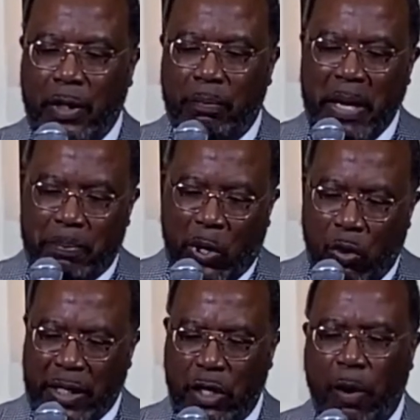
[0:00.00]
be
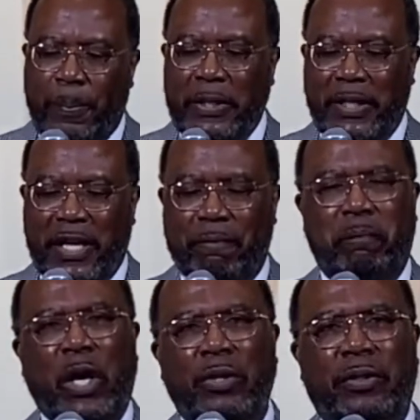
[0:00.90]
broken open to give
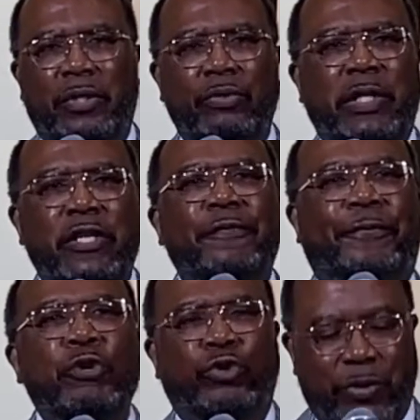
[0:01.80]
birth to a new
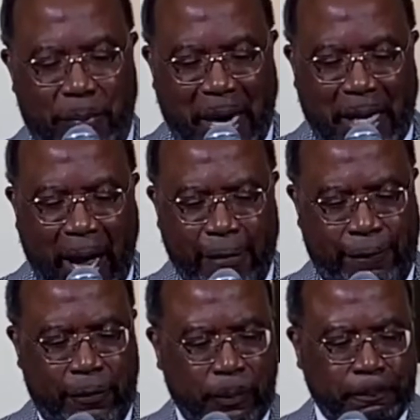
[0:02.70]
future in my life?